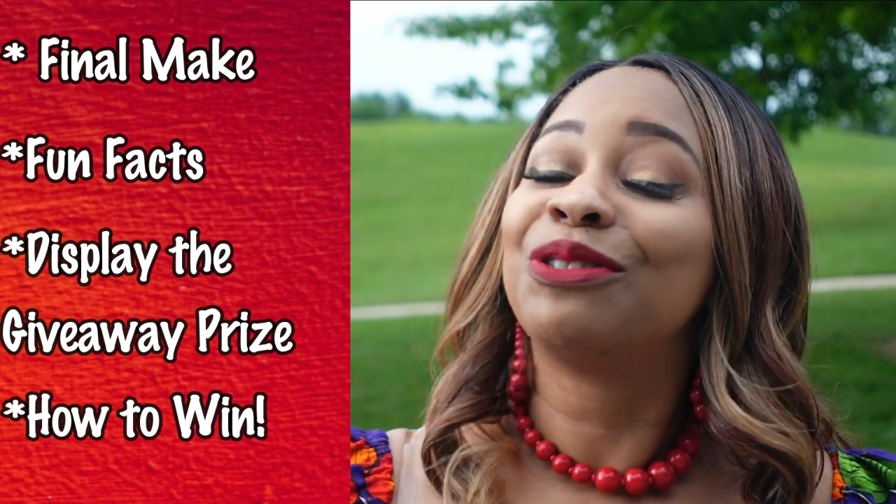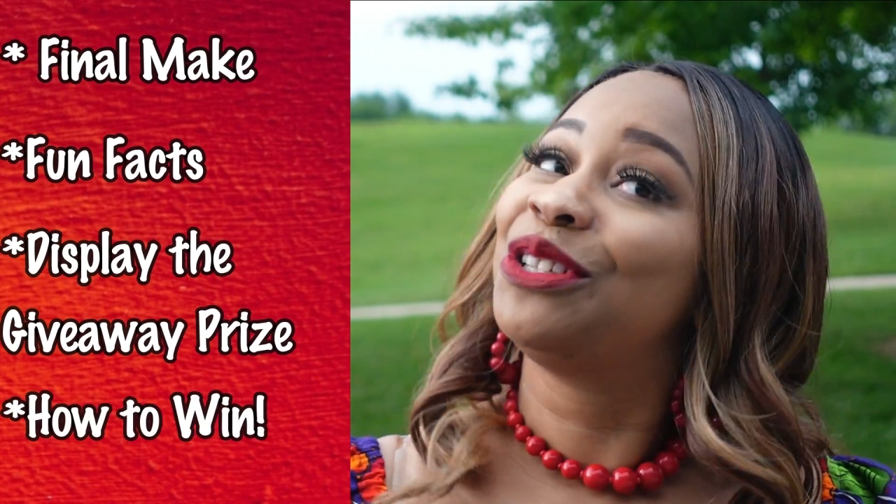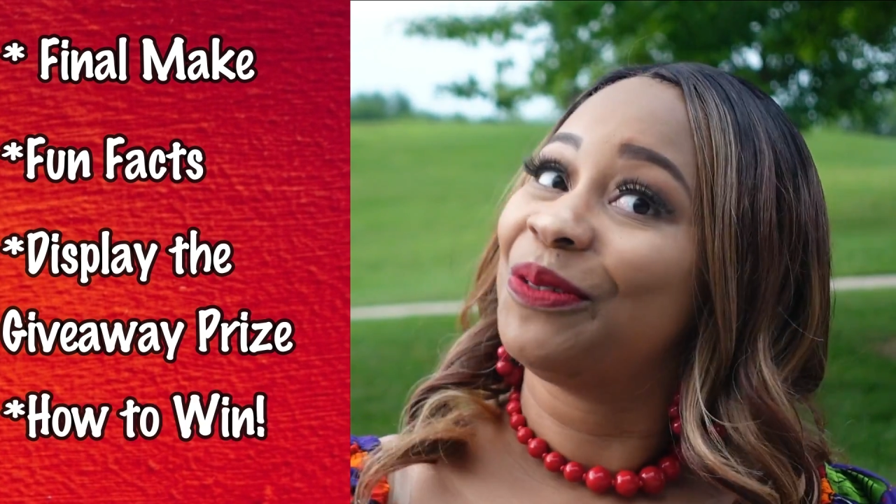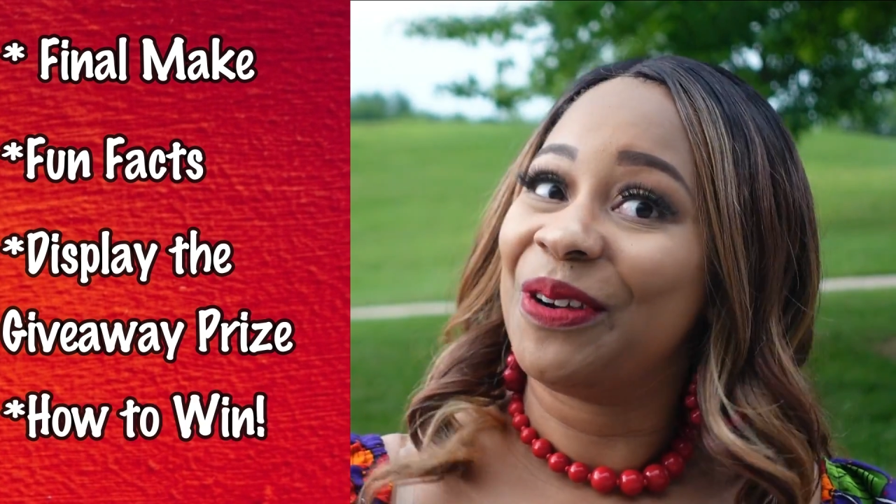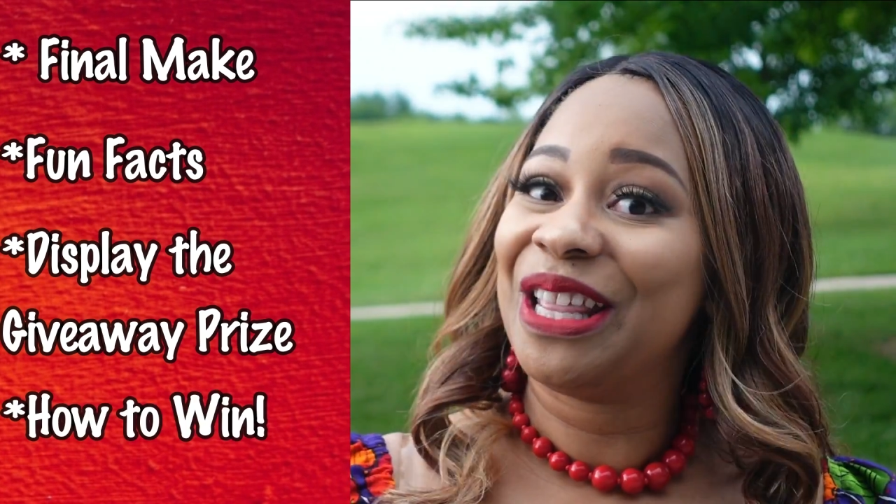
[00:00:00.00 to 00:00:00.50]

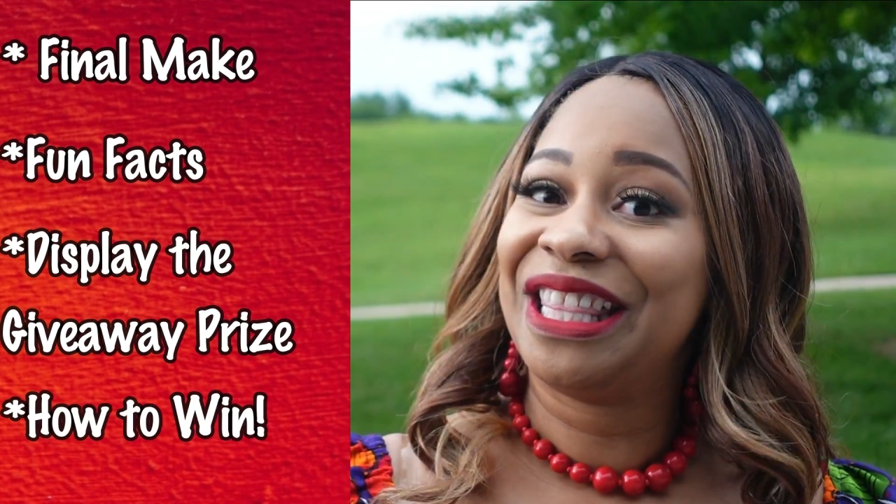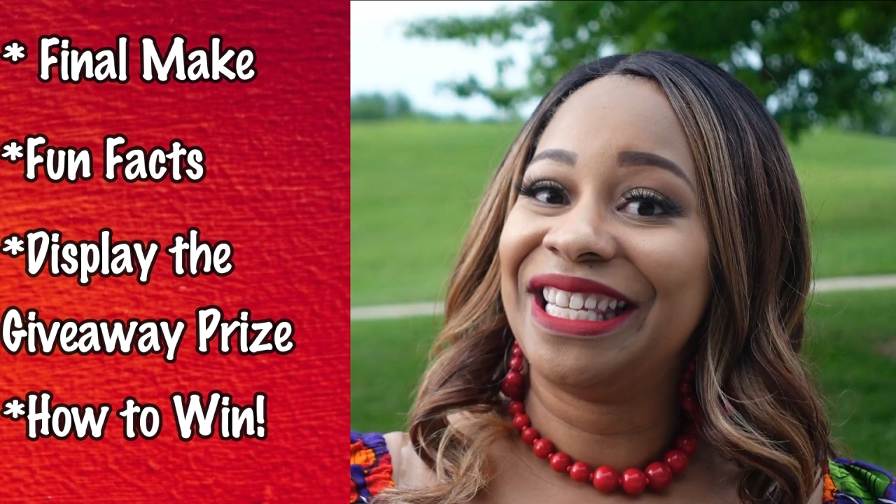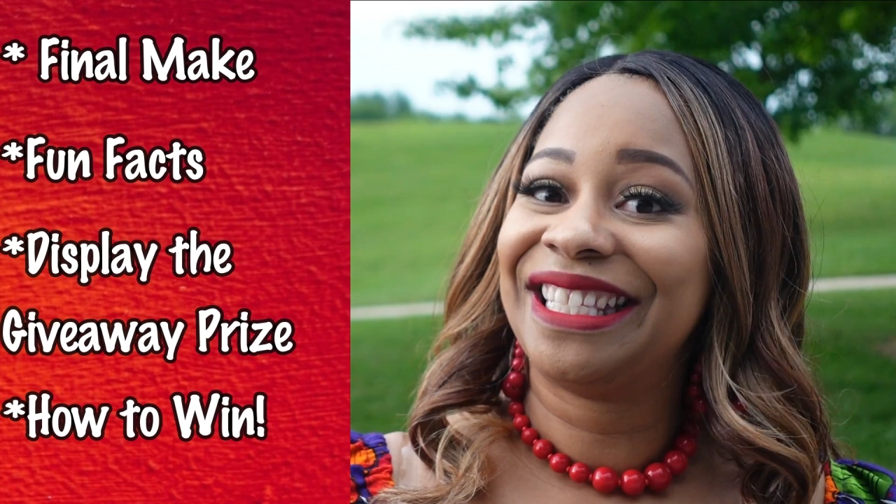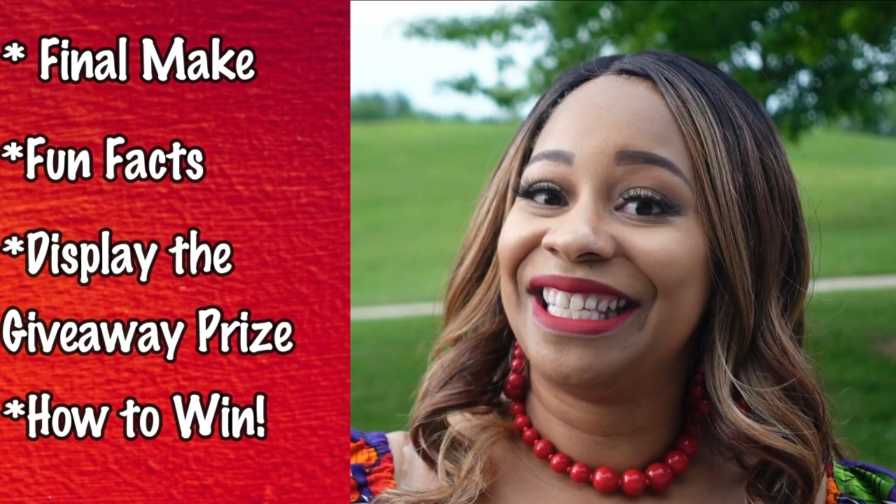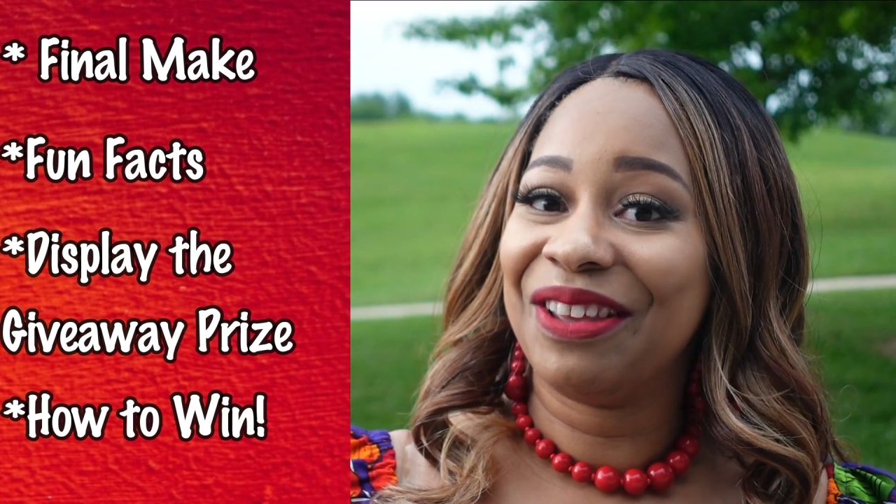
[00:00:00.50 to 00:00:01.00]
to win
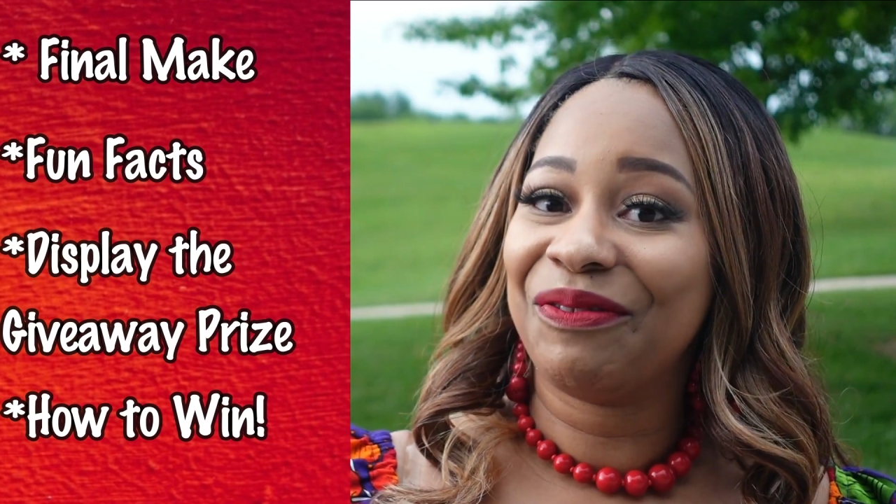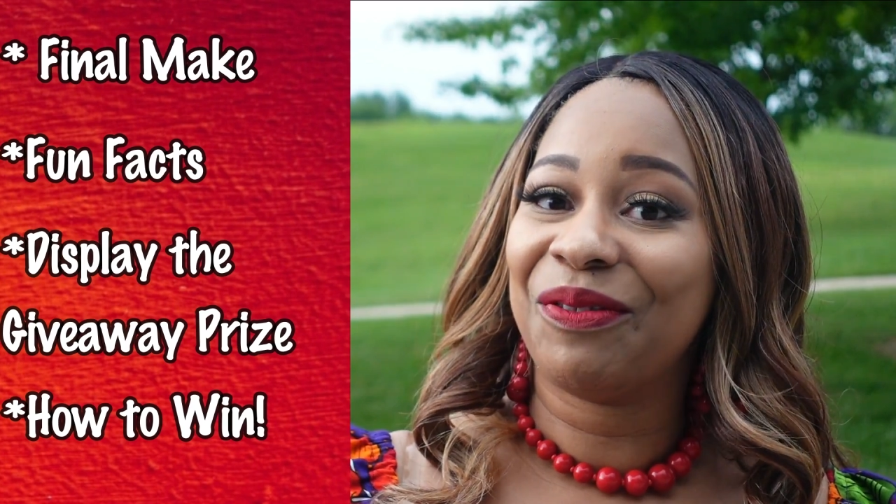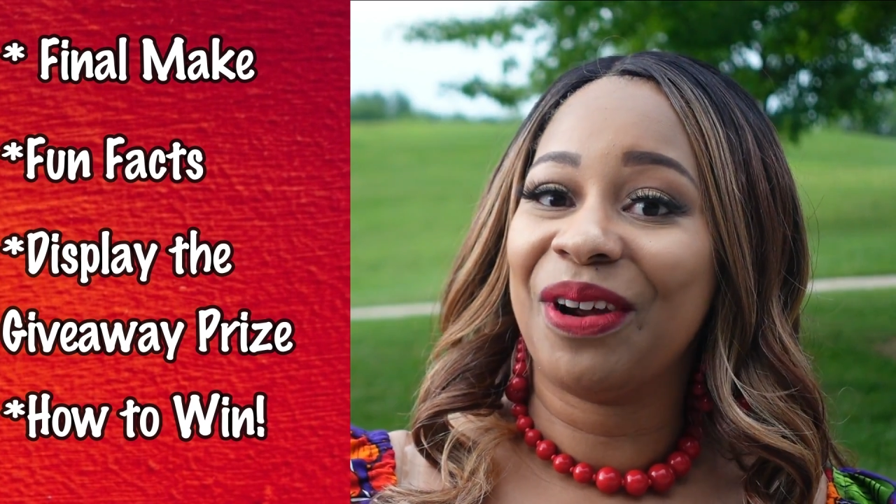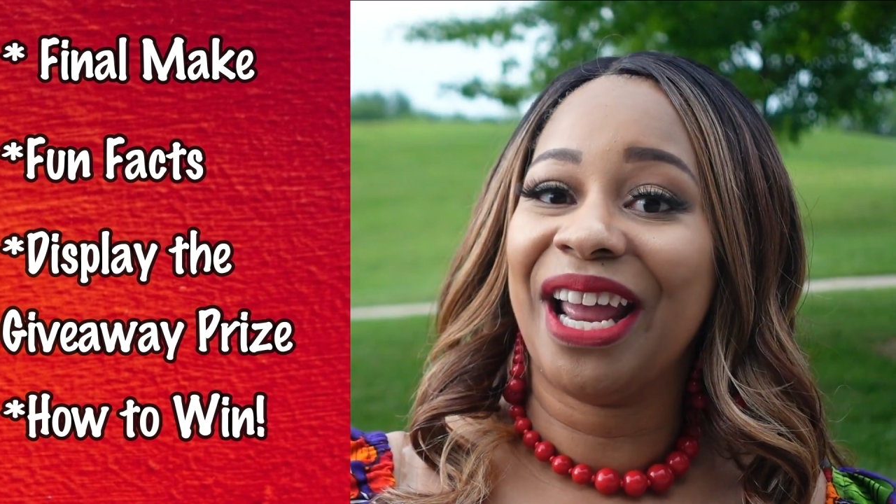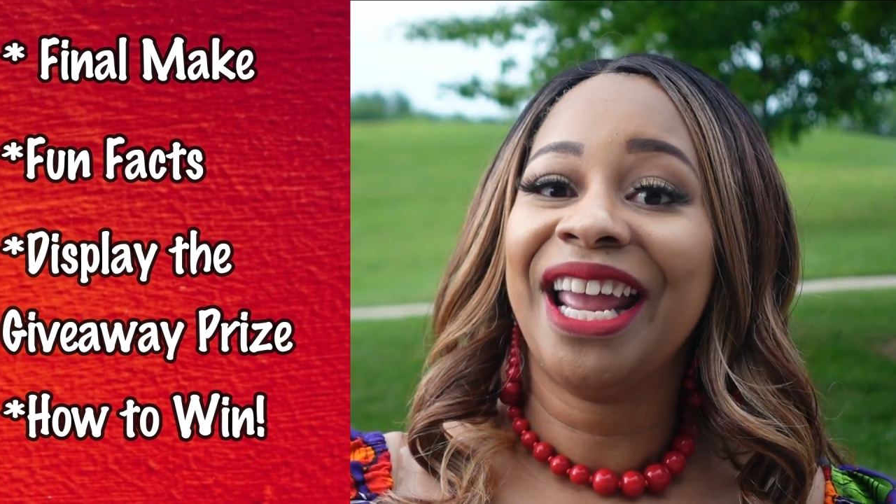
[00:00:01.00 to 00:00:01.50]
this
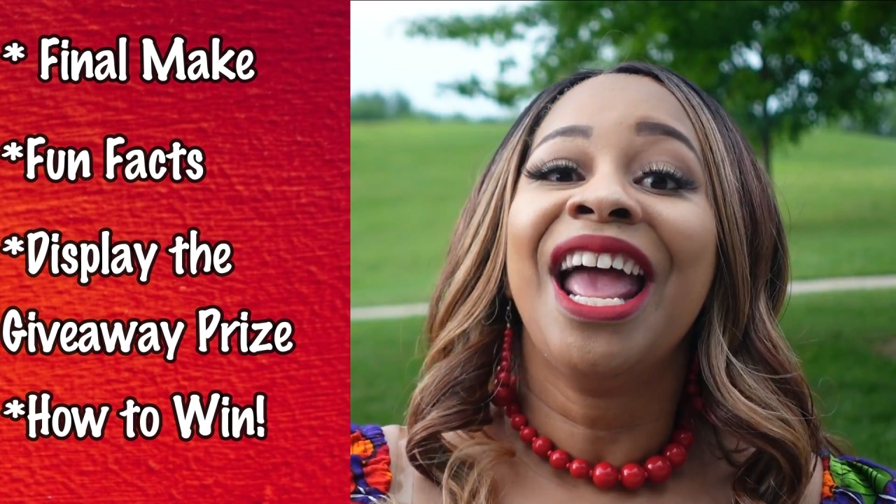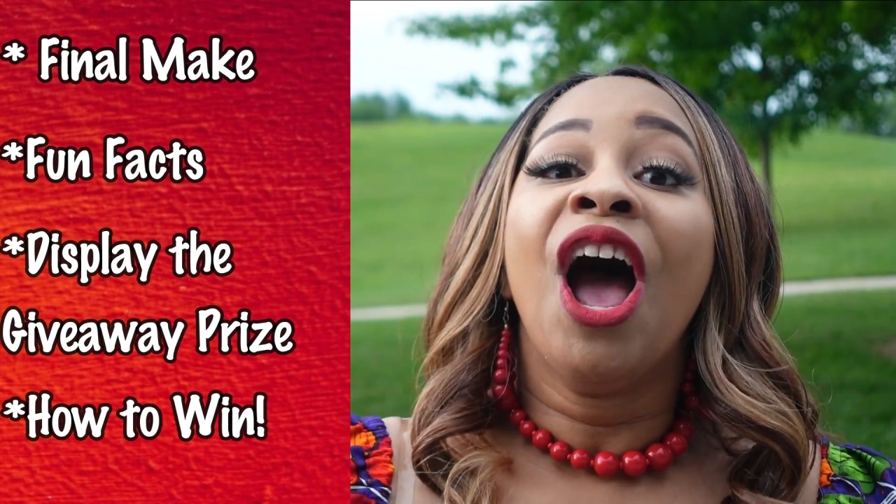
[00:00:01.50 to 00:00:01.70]
giveaway.